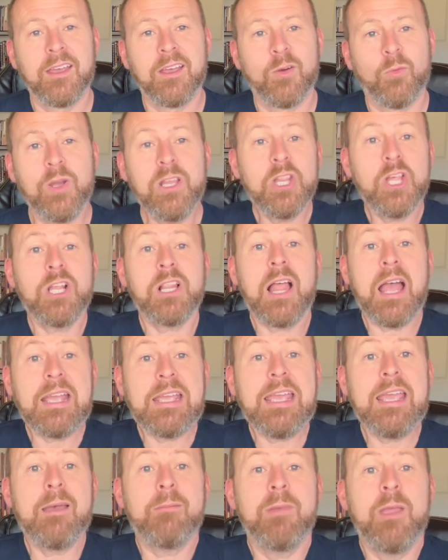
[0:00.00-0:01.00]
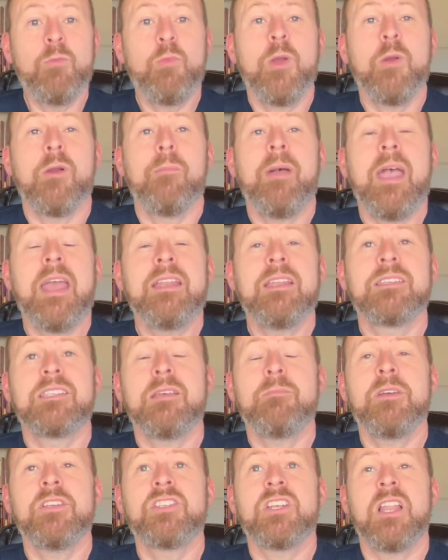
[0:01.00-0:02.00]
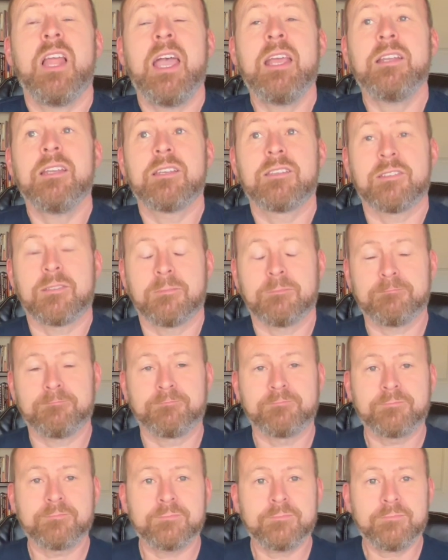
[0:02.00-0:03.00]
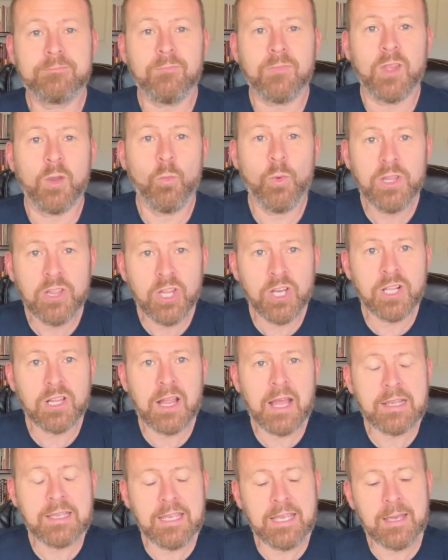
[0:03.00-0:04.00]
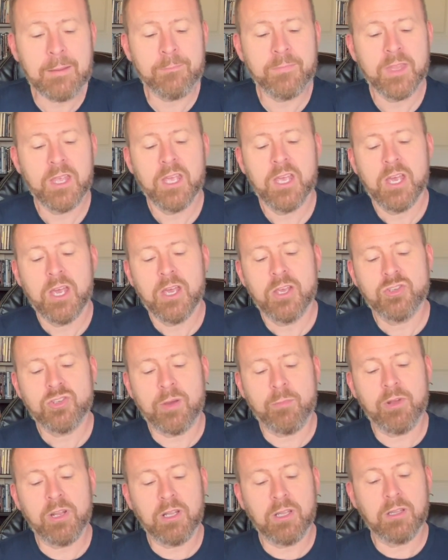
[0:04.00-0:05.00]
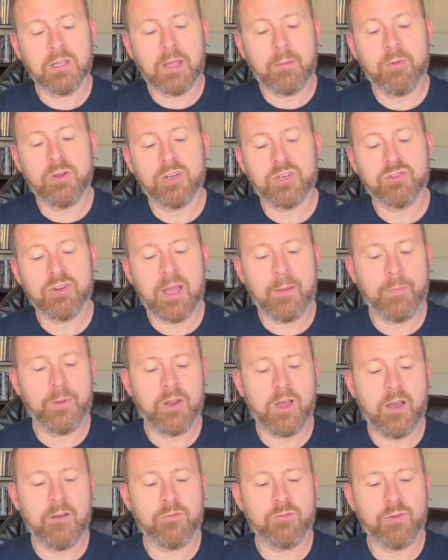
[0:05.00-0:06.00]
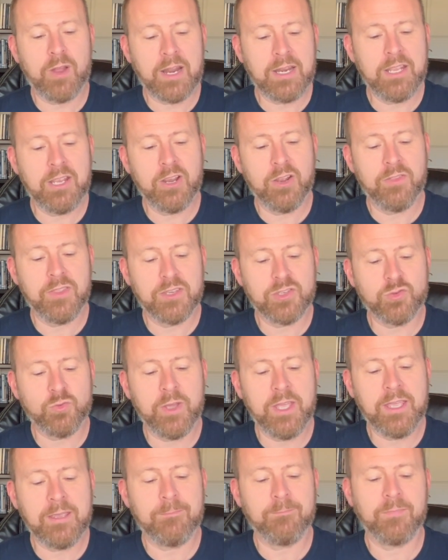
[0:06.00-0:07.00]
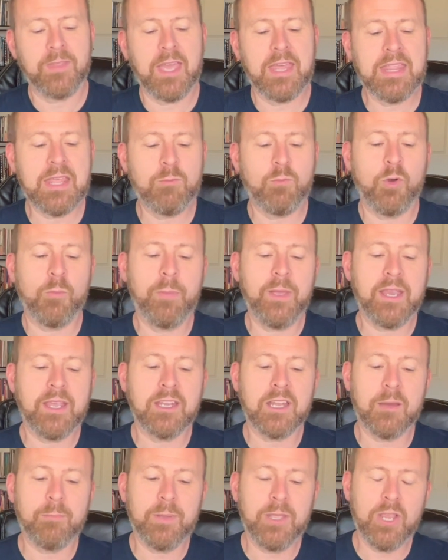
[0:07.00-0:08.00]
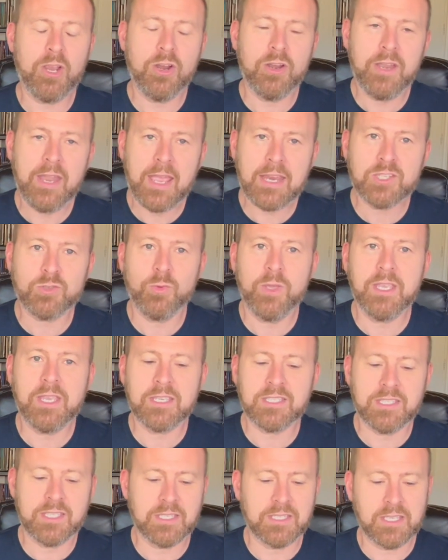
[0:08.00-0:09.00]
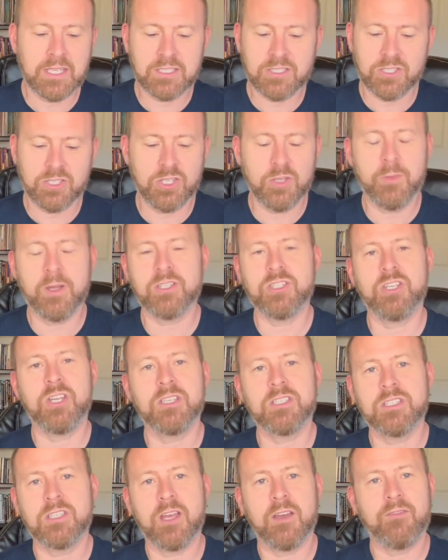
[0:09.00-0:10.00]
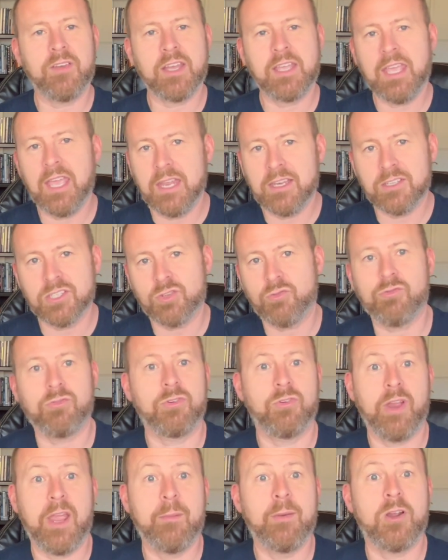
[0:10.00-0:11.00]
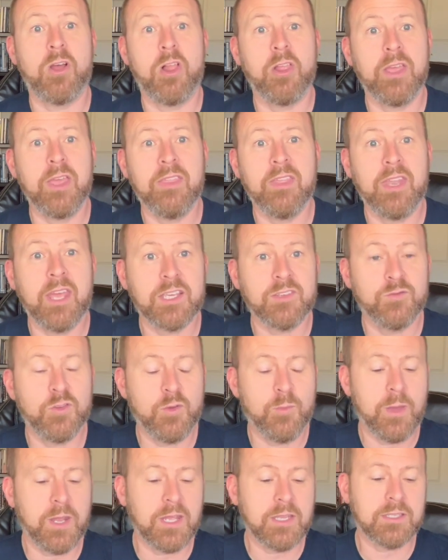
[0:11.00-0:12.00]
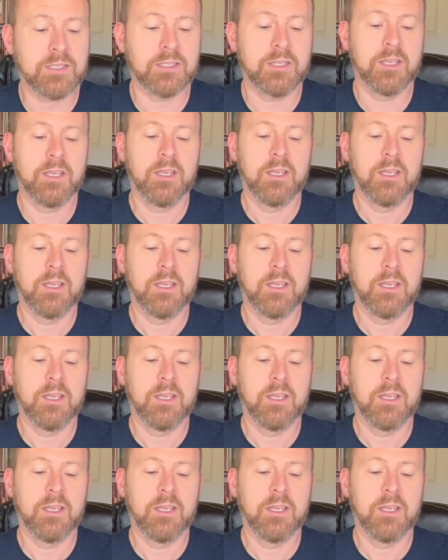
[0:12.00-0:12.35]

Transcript: We look like him. We were made in his image and likeness. We look like him. So I'm gonna drop it off right here this week, and then we'll pick it up here next week because it's too much good stuff. I can't cram it all in the next few minutes.